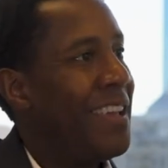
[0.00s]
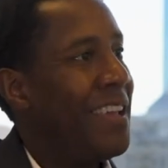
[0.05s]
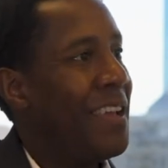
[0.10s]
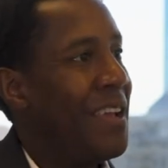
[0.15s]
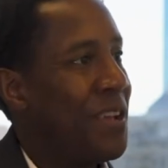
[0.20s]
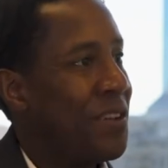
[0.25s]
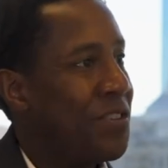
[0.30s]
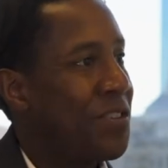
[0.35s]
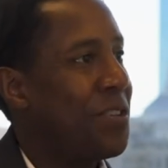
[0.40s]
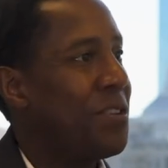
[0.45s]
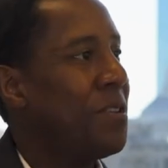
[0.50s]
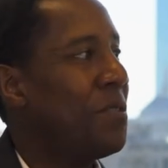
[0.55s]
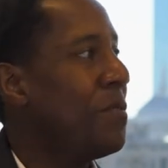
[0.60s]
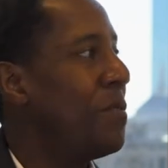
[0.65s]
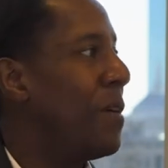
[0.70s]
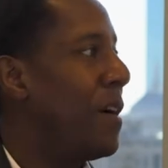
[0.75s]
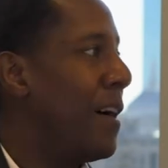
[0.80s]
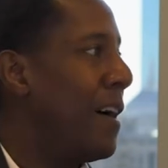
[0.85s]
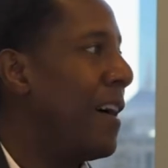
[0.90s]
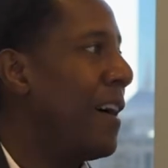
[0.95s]
issue
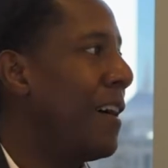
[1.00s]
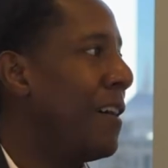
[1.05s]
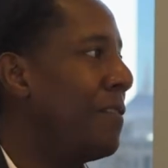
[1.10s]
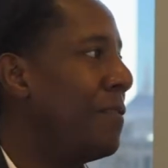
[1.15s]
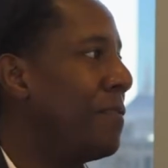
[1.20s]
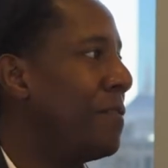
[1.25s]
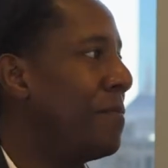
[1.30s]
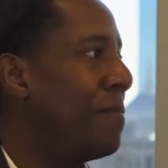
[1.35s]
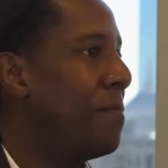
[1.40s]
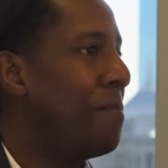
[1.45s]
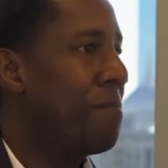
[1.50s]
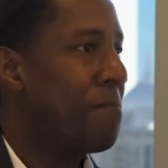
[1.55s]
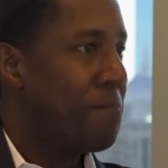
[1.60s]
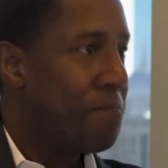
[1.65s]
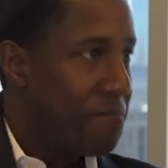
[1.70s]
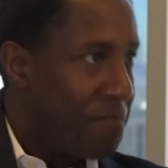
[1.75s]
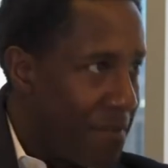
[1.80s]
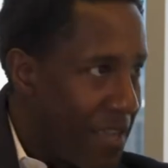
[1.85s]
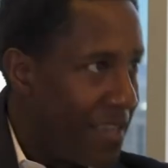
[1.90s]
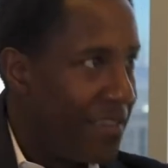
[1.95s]
of
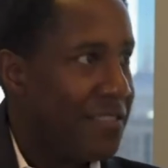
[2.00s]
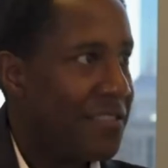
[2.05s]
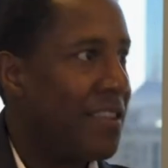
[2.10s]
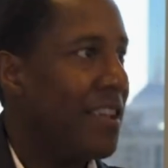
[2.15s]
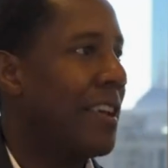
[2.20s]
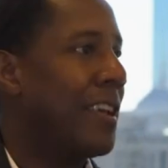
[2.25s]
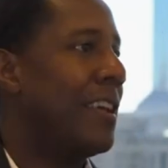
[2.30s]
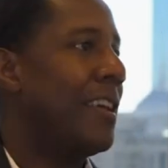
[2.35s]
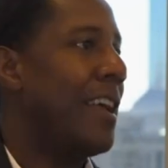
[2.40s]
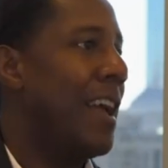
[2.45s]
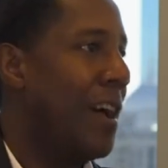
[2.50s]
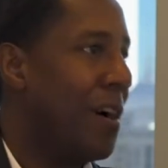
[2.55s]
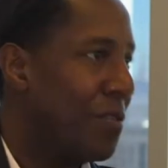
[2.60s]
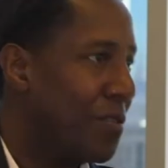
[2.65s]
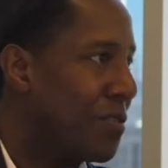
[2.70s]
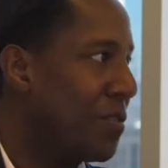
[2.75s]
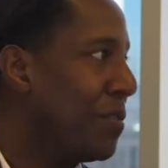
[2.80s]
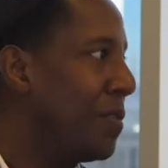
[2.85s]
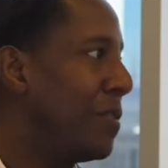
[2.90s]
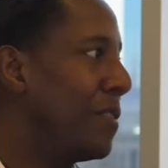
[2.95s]
basic
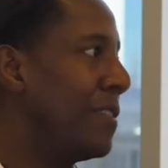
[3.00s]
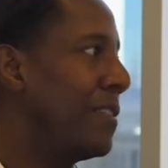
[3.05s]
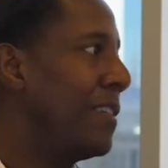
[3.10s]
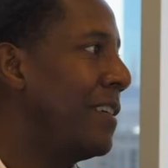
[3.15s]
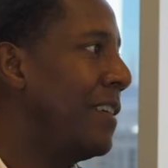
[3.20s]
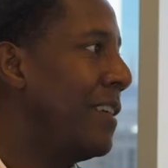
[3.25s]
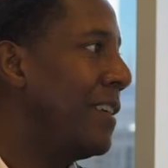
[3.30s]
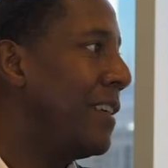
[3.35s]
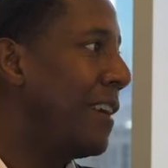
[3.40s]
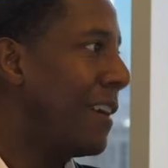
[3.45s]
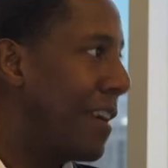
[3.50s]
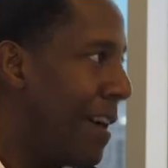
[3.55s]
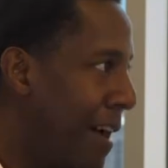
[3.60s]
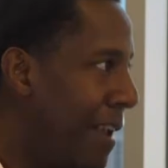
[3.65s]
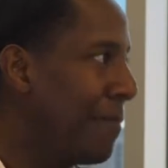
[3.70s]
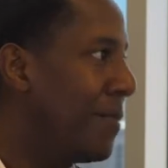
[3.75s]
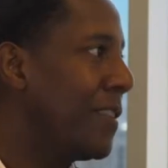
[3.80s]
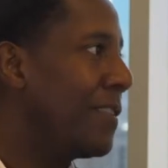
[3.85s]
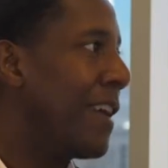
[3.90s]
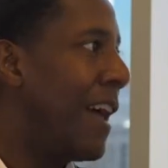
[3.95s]
household
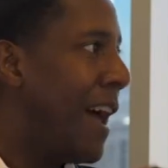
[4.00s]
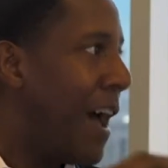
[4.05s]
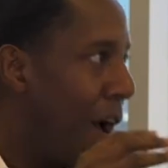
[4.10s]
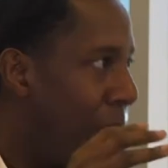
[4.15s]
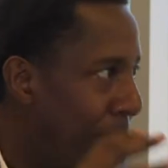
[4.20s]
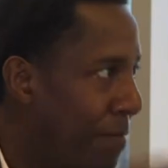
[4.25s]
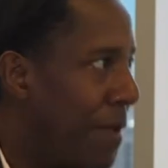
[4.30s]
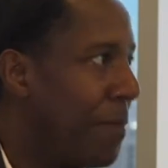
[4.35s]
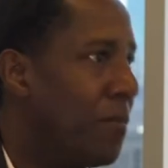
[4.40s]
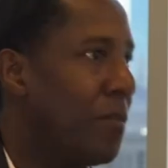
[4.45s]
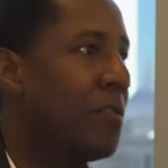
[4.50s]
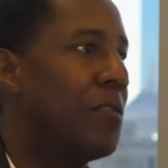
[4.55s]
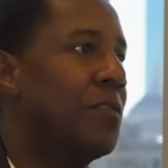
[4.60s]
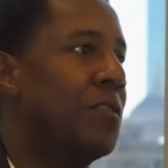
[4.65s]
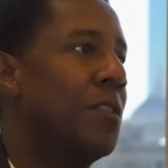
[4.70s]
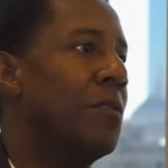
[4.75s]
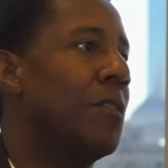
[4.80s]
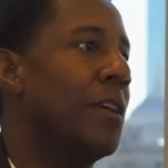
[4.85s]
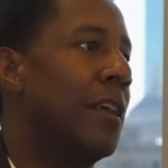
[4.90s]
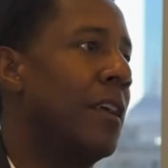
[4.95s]
economies, how people are
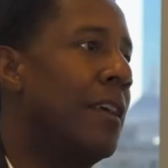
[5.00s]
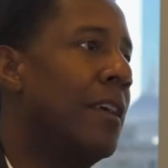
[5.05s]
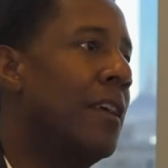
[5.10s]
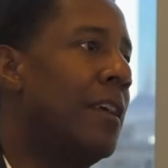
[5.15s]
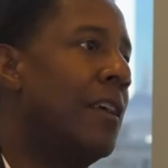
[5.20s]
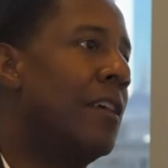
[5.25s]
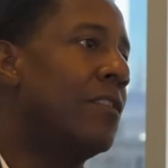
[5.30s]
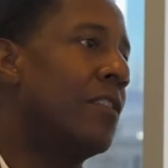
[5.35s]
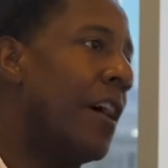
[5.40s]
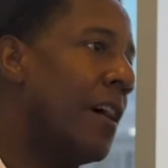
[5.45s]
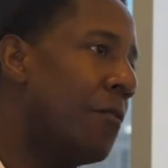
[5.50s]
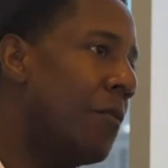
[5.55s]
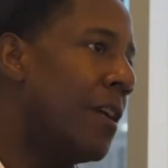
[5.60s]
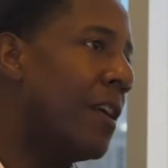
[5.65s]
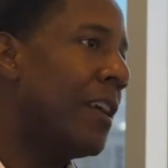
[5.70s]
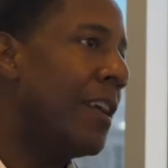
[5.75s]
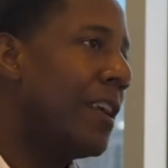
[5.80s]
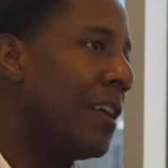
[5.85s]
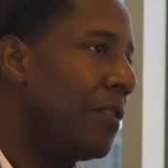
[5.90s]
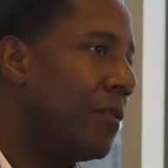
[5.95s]
doing. So I
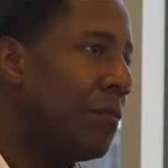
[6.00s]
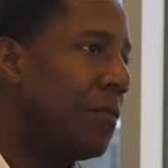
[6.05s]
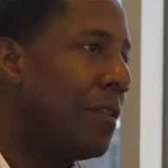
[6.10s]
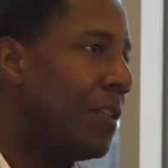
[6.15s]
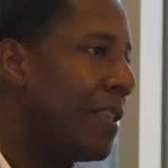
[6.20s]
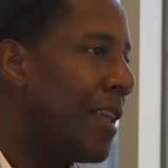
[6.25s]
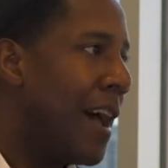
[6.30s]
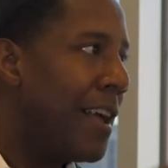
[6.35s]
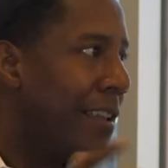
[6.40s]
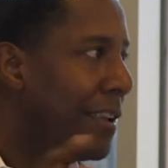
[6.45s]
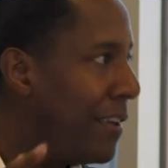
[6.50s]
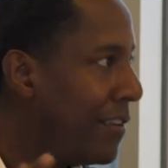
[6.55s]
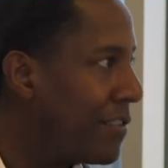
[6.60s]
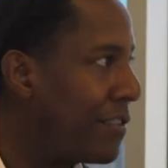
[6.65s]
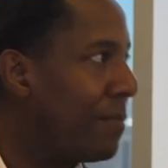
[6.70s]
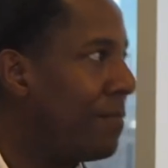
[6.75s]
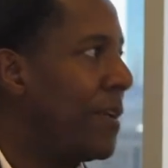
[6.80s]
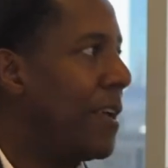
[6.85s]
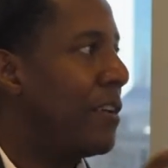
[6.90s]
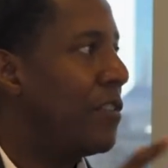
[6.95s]
want to, that needs
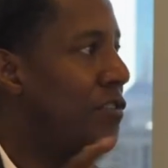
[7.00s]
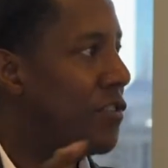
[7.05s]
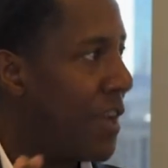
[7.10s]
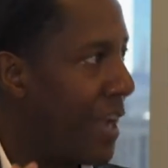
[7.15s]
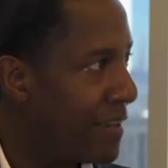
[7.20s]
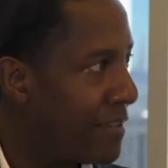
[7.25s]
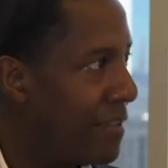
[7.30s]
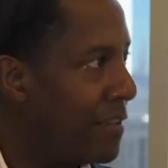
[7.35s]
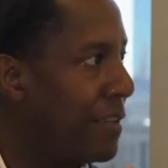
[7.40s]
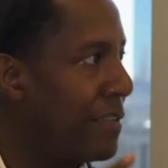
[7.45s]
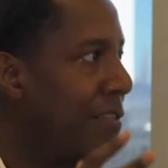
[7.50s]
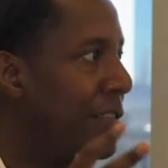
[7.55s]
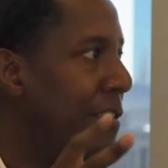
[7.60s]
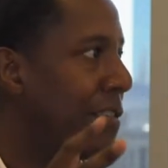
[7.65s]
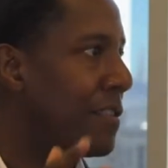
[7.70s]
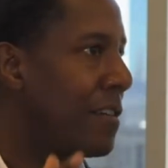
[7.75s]
to be injected Absolutely. into this